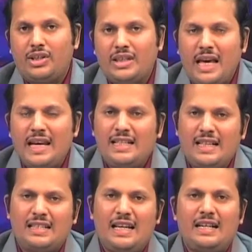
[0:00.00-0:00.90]
because their
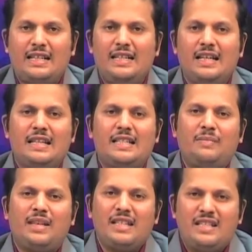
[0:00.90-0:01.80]
intentionality is
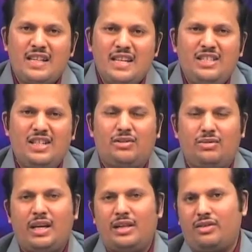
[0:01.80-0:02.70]
something
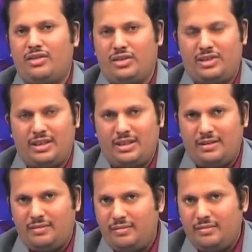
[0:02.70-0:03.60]
intrinsic to their
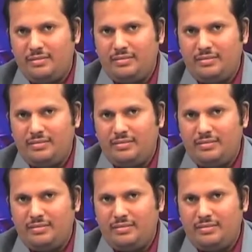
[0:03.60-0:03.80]
consciousness.